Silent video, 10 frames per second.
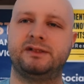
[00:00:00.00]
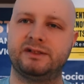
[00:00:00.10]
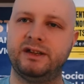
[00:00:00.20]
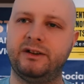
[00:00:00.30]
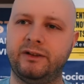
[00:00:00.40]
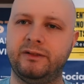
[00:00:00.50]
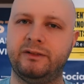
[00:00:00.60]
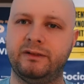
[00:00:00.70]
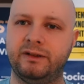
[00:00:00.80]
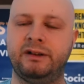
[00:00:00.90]

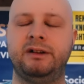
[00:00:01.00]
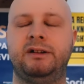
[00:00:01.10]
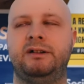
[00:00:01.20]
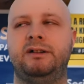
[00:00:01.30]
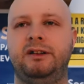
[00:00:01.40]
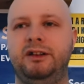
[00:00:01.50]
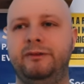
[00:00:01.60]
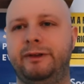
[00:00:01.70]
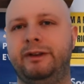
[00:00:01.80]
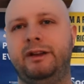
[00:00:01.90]
Still,
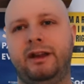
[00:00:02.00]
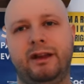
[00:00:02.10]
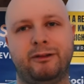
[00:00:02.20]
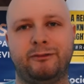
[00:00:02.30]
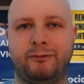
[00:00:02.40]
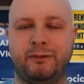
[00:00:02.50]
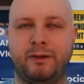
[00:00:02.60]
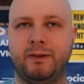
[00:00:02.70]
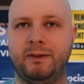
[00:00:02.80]
even if